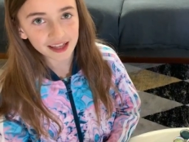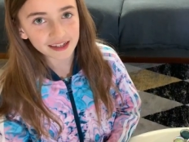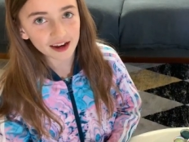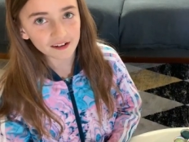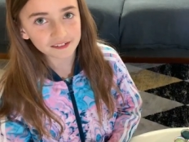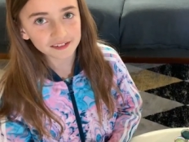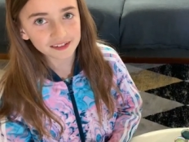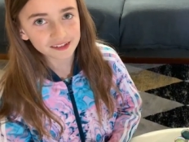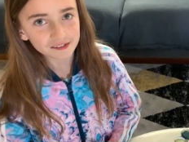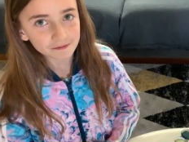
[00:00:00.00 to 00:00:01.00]

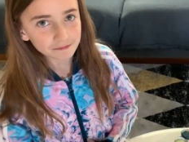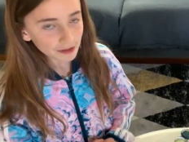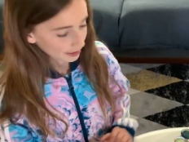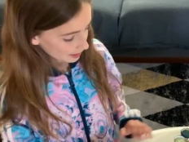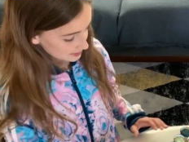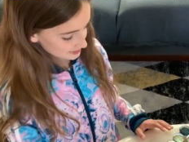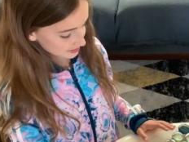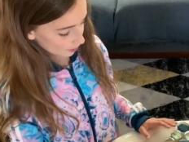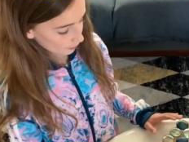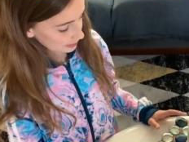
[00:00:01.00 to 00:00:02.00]
lighthouse.
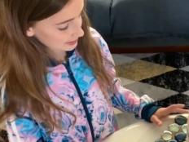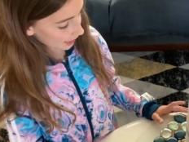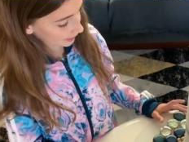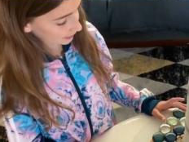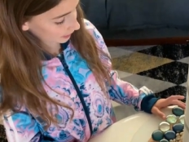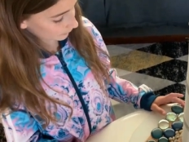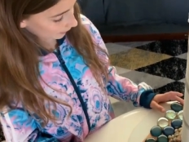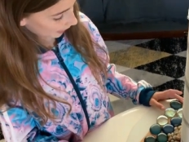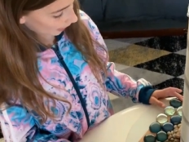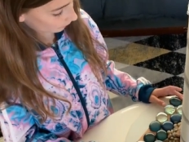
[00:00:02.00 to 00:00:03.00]
So down here
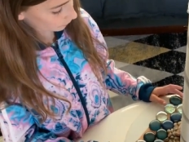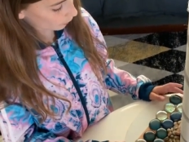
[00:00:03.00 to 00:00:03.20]
we have